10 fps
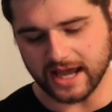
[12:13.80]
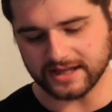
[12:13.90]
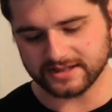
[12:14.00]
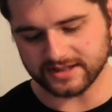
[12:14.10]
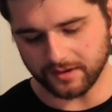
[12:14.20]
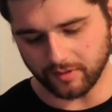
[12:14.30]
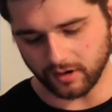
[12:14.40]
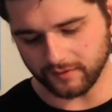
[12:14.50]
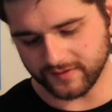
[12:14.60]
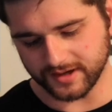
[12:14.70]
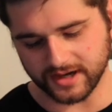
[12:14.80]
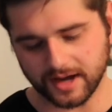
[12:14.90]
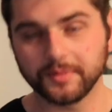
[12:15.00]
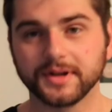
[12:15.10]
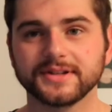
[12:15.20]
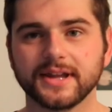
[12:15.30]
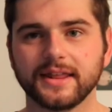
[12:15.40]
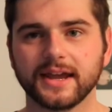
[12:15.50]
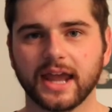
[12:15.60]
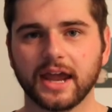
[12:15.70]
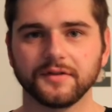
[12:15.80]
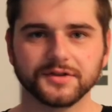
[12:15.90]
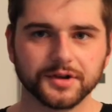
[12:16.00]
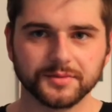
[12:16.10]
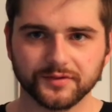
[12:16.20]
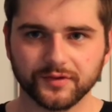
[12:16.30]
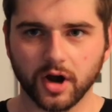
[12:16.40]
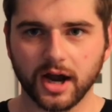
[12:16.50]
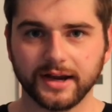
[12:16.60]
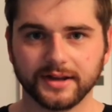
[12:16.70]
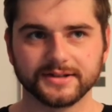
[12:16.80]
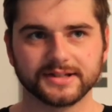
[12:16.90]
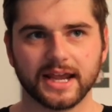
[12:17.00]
and some of the numbers that they gave in terms of guidance.